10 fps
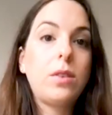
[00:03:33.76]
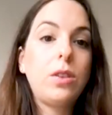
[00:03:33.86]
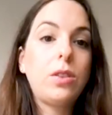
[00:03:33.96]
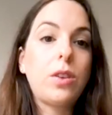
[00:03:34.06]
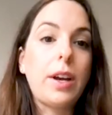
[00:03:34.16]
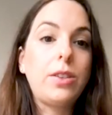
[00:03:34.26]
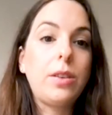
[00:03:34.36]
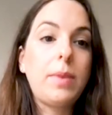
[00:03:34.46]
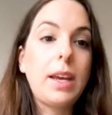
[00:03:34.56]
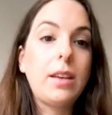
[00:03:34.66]
Sorry, do you
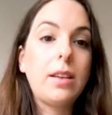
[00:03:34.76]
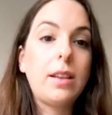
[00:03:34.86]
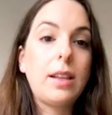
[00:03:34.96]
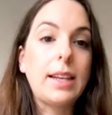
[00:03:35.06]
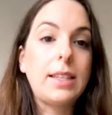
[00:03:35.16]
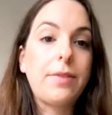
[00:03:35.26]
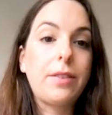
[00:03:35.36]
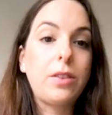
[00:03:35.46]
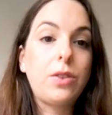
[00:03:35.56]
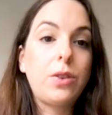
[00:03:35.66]
mean like
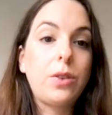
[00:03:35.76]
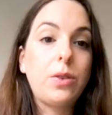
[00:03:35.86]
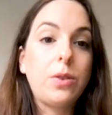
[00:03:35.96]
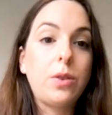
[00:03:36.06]
different to...